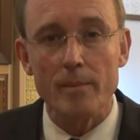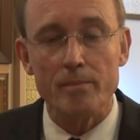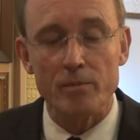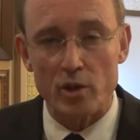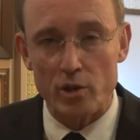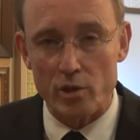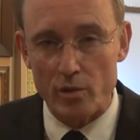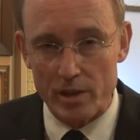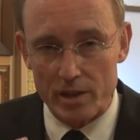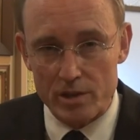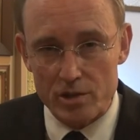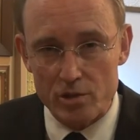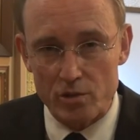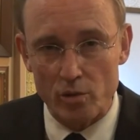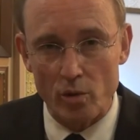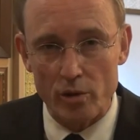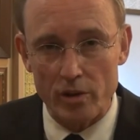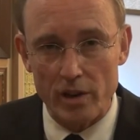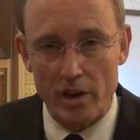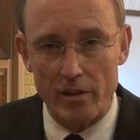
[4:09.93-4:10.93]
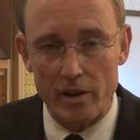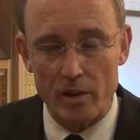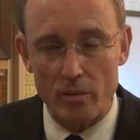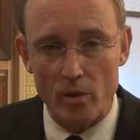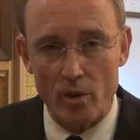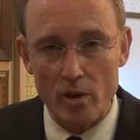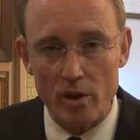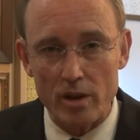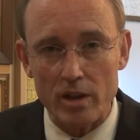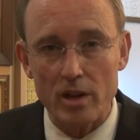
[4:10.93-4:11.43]
You do extraordinary
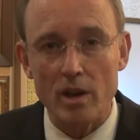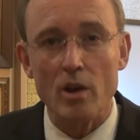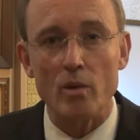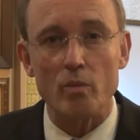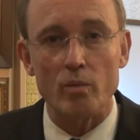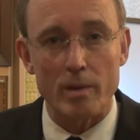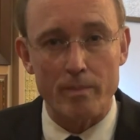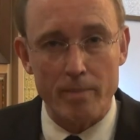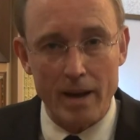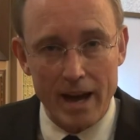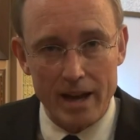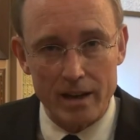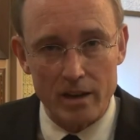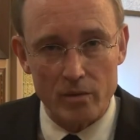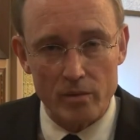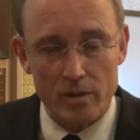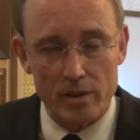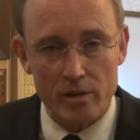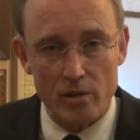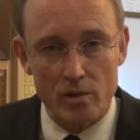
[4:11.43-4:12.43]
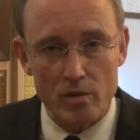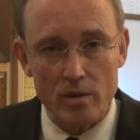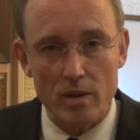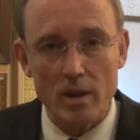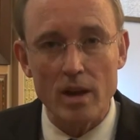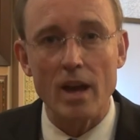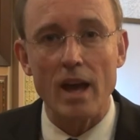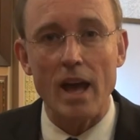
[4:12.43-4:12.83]
work. We partner with you,